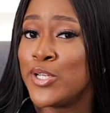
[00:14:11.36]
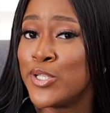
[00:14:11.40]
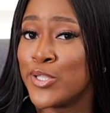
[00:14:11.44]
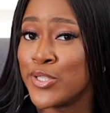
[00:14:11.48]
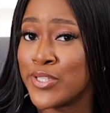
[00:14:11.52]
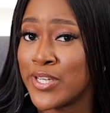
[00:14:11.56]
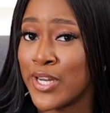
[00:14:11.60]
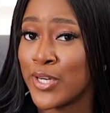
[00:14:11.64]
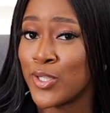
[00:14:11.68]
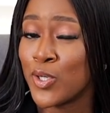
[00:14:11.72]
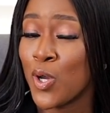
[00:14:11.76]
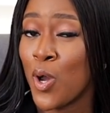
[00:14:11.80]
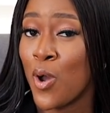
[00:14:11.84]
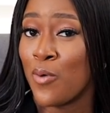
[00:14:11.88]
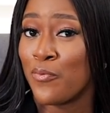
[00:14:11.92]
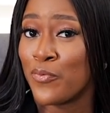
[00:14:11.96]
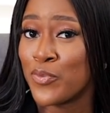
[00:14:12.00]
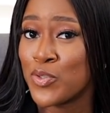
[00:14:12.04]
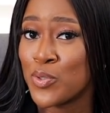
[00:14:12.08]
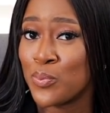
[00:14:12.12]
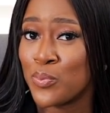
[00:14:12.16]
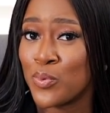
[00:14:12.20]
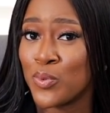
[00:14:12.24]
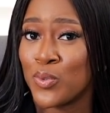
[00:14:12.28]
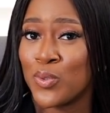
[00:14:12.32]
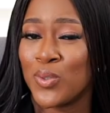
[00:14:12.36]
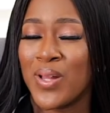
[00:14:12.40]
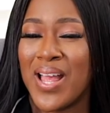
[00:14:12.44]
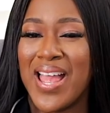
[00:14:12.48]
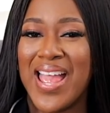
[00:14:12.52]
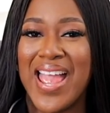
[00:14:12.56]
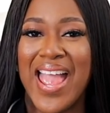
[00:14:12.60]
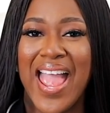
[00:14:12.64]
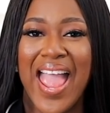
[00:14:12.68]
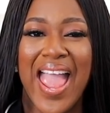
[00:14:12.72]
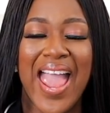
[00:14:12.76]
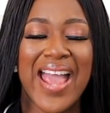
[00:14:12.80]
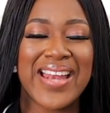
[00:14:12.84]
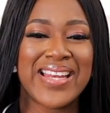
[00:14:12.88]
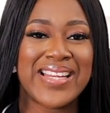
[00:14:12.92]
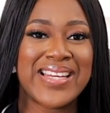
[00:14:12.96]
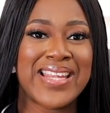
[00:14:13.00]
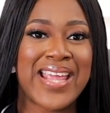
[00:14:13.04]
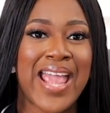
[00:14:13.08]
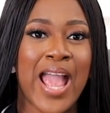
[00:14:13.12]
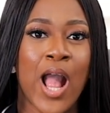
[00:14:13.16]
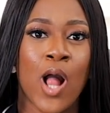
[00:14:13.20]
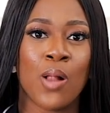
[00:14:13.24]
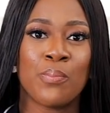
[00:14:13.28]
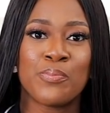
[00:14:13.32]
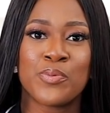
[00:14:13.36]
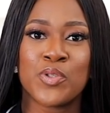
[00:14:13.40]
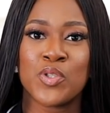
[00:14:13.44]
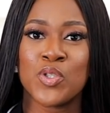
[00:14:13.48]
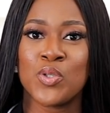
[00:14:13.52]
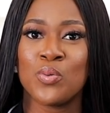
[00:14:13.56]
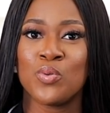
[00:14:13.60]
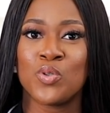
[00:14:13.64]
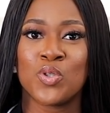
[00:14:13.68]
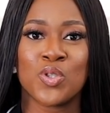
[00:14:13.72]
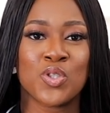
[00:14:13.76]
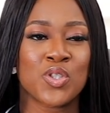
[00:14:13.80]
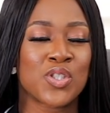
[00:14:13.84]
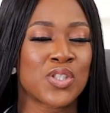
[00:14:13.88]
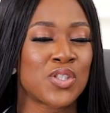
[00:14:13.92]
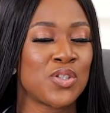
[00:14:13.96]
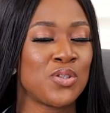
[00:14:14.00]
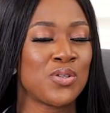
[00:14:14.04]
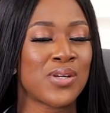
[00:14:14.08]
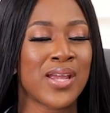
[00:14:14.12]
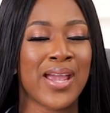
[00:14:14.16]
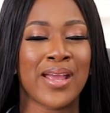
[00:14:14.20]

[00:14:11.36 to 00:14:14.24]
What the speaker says: good and comfortable. And then it helps you you